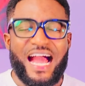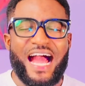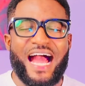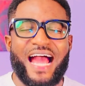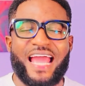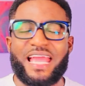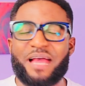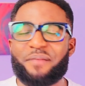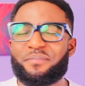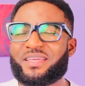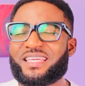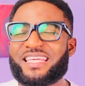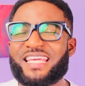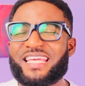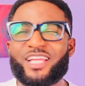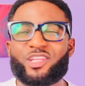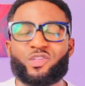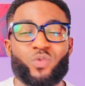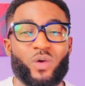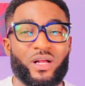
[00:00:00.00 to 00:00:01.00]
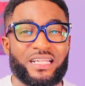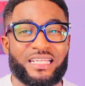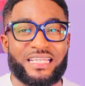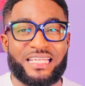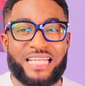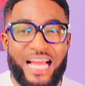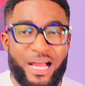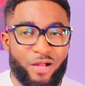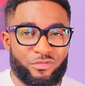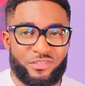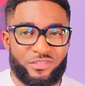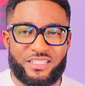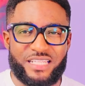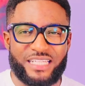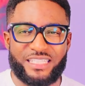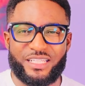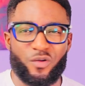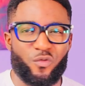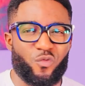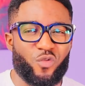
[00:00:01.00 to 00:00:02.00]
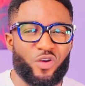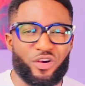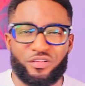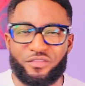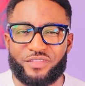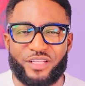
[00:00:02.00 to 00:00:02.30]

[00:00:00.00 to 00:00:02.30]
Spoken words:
I am here to announce that the word